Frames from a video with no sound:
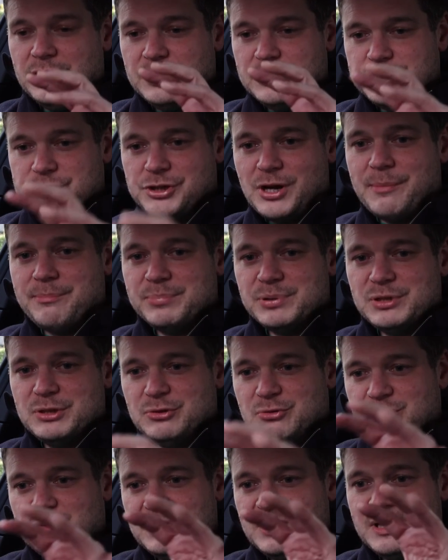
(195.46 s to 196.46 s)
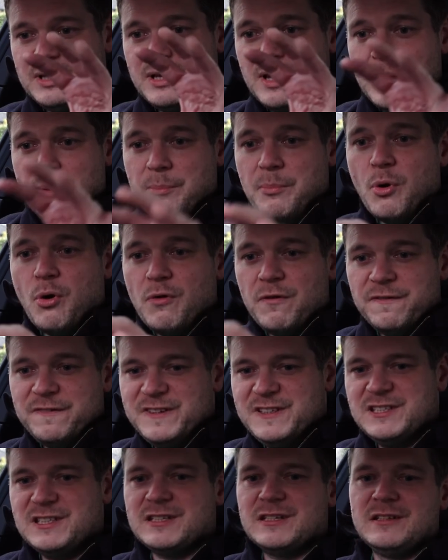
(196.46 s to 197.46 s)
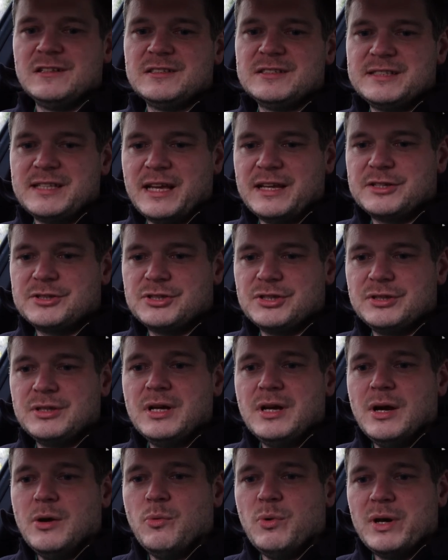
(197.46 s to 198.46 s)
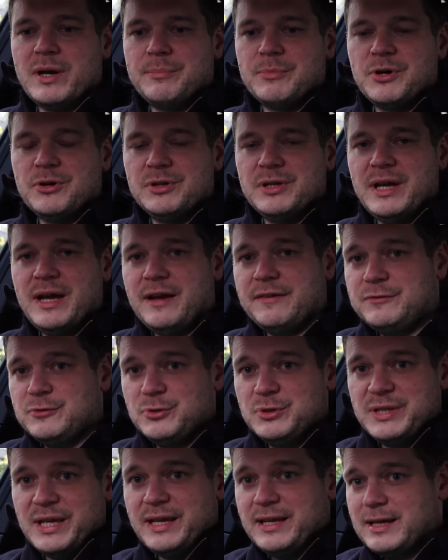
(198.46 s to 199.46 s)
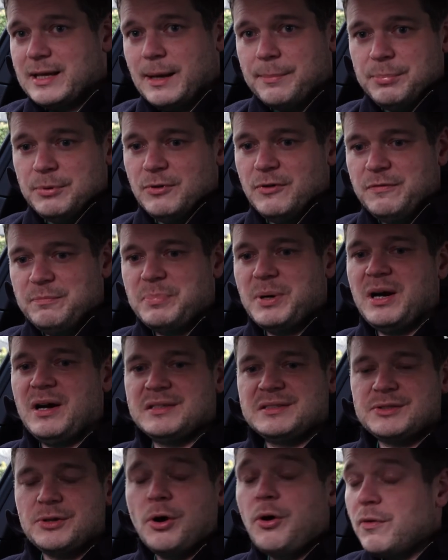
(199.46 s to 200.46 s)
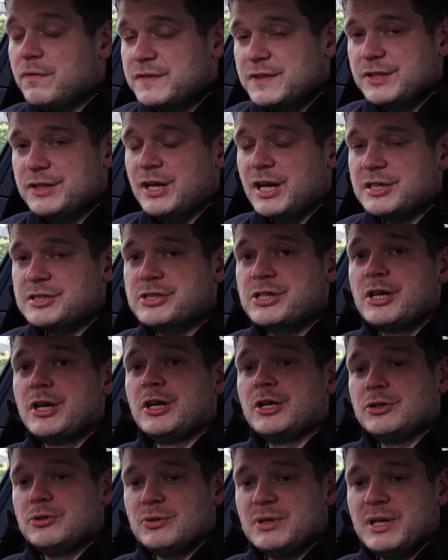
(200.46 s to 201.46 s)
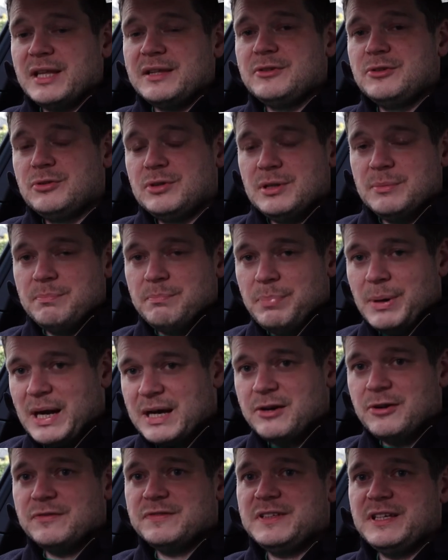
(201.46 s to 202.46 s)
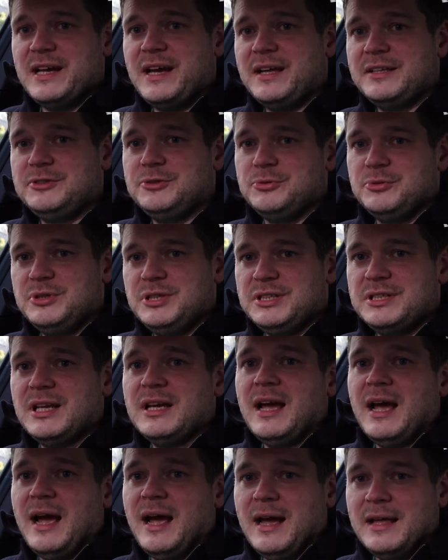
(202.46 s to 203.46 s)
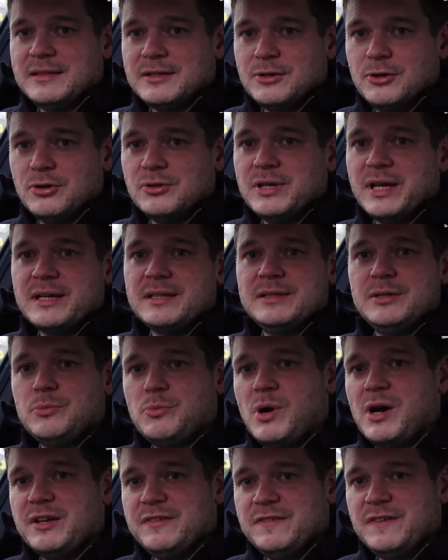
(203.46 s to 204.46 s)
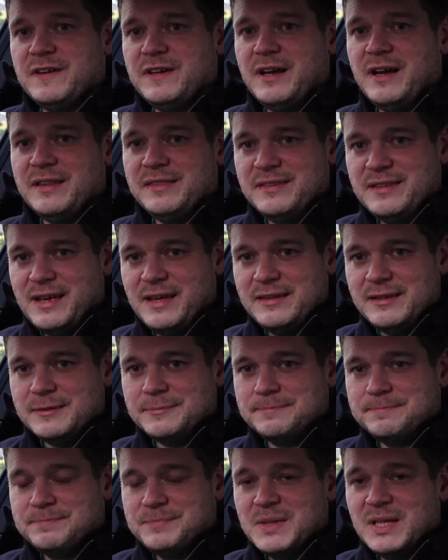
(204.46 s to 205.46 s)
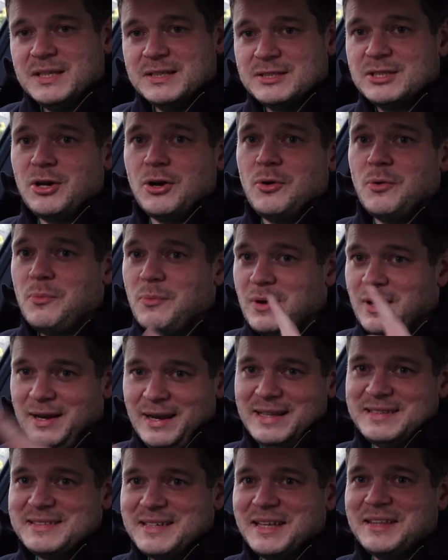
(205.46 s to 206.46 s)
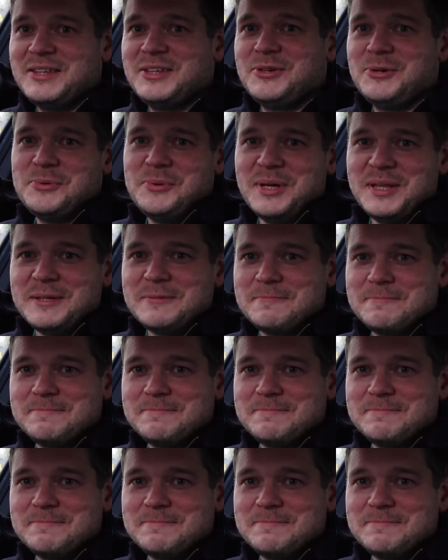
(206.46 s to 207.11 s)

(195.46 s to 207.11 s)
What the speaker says: jump to the more physical section where I'm going to have to take a couple of parts off the dash to get to the back of the head unit and connect the Wi-Fi antenna. So let's get to it.